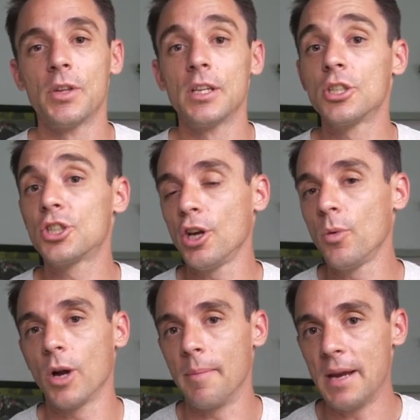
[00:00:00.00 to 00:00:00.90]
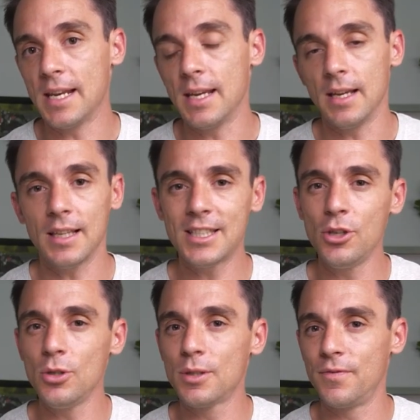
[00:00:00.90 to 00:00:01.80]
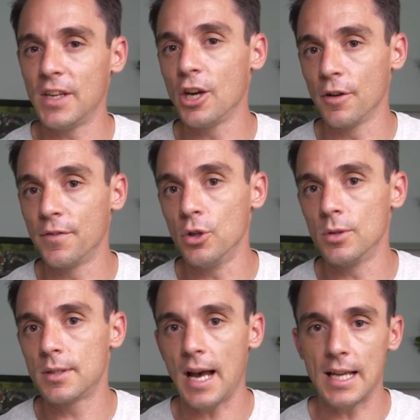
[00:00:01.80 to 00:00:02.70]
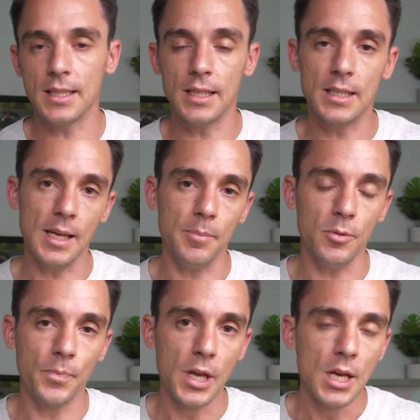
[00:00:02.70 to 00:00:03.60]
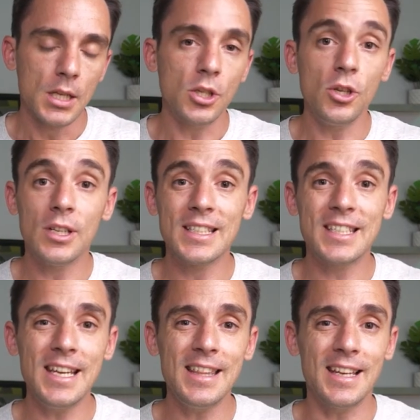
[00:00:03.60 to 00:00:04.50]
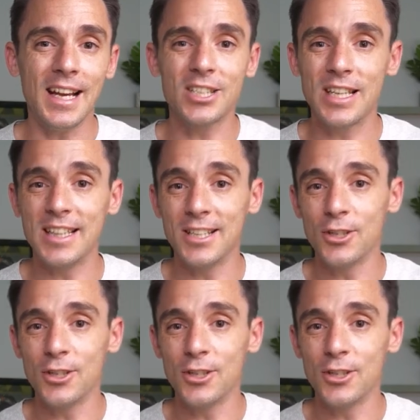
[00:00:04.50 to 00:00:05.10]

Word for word: To show you what I mean here, let's use video views as an example. So you can see that actually in the new